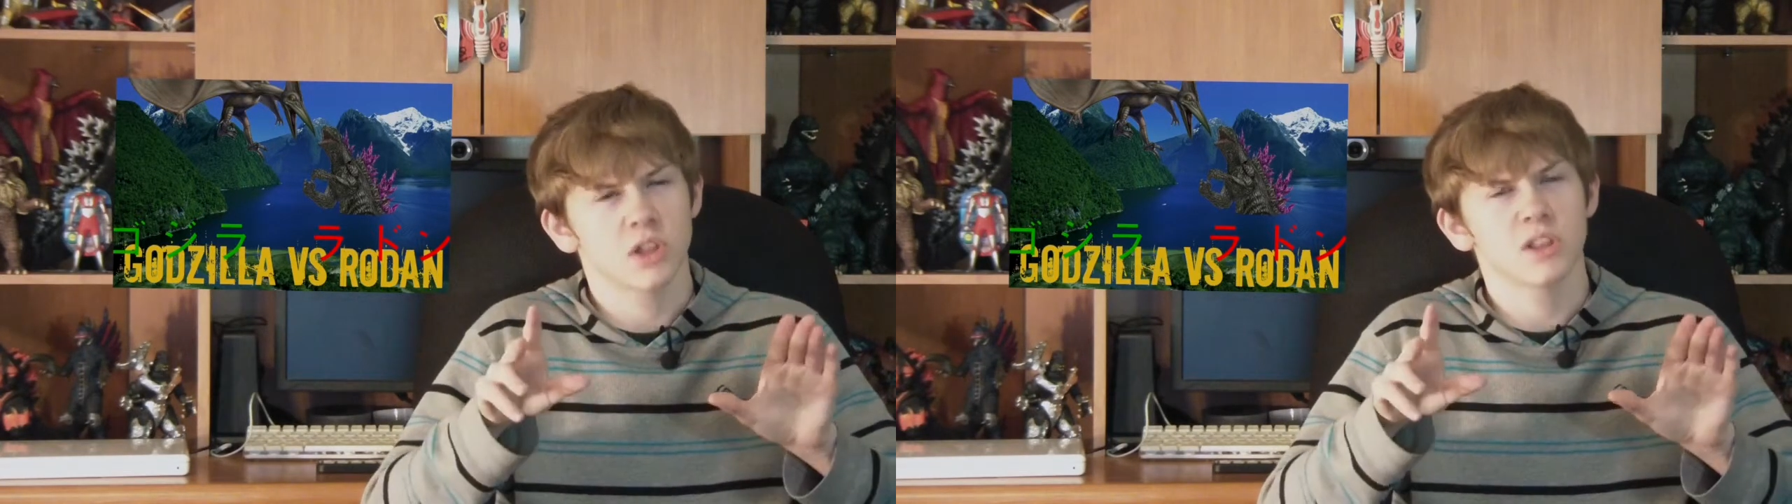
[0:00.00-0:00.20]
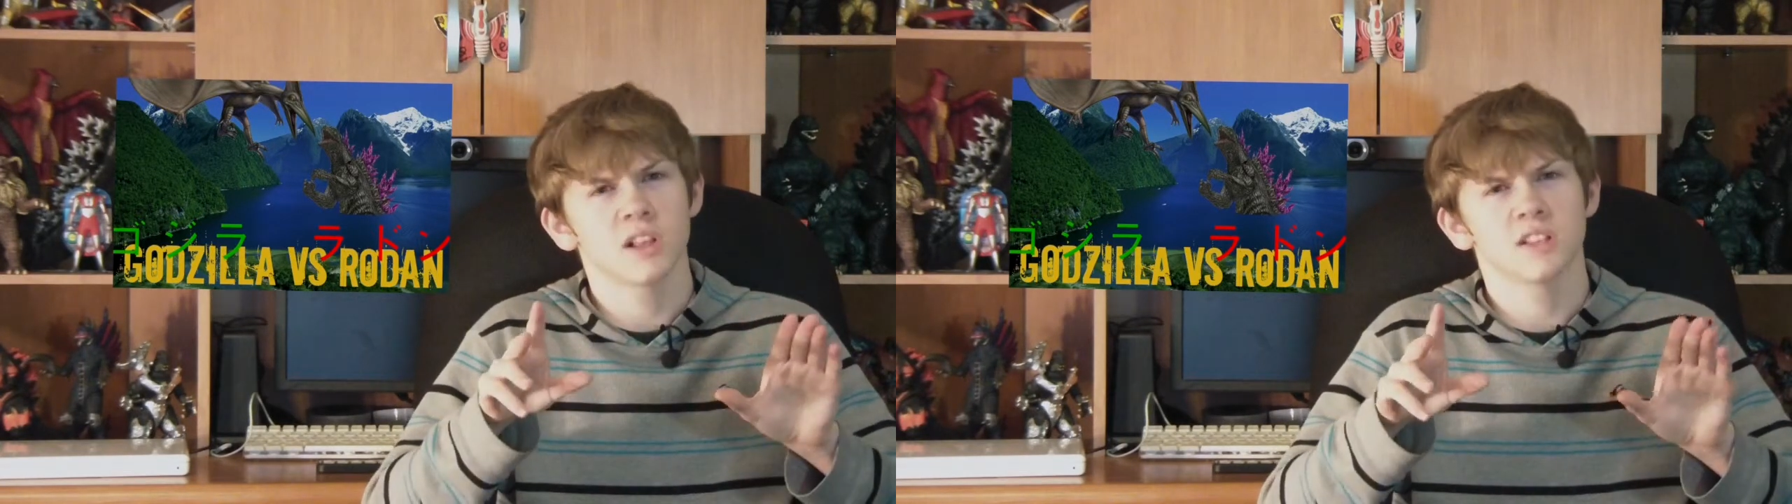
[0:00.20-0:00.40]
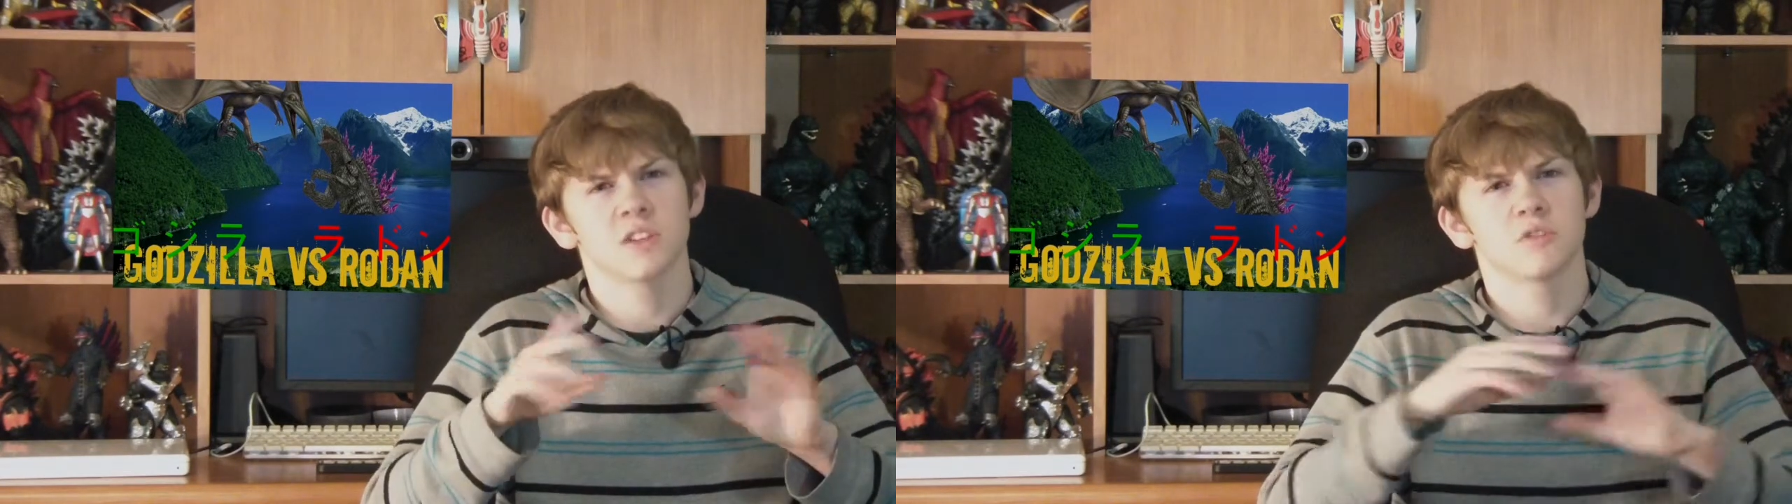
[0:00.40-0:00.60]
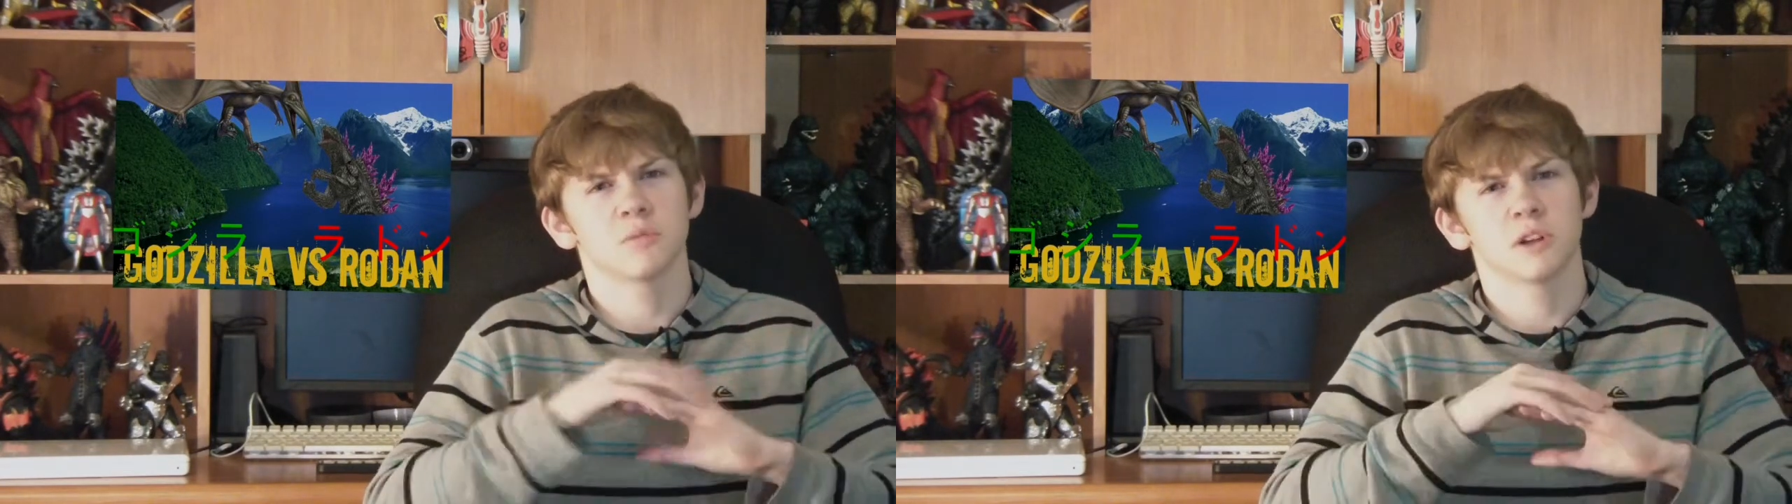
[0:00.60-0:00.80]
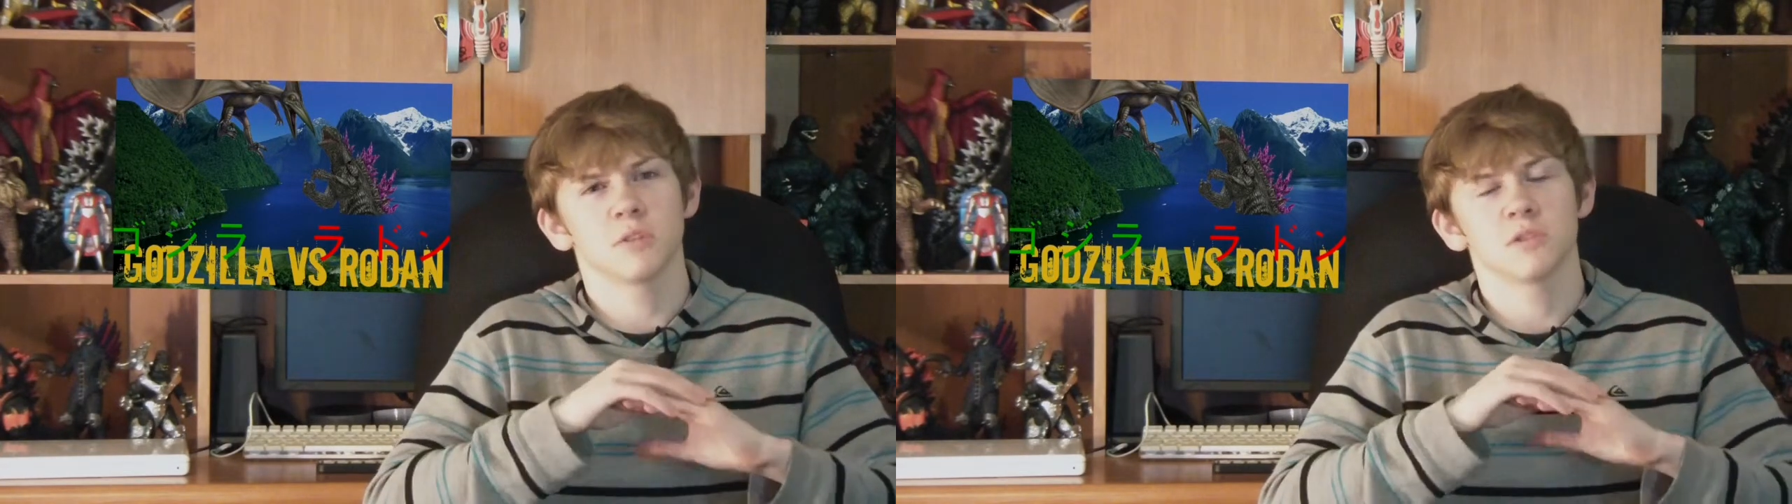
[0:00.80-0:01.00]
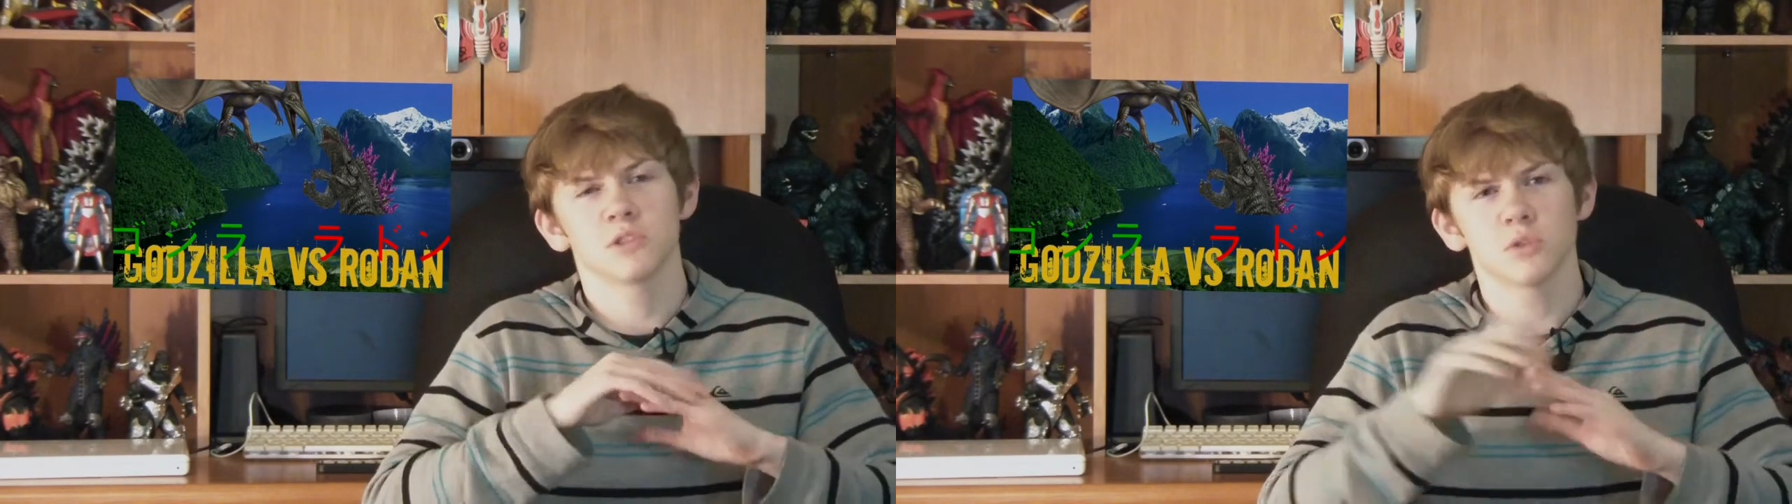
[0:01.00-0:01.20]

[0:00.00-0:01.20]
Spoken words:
I think that's how it's pronounced,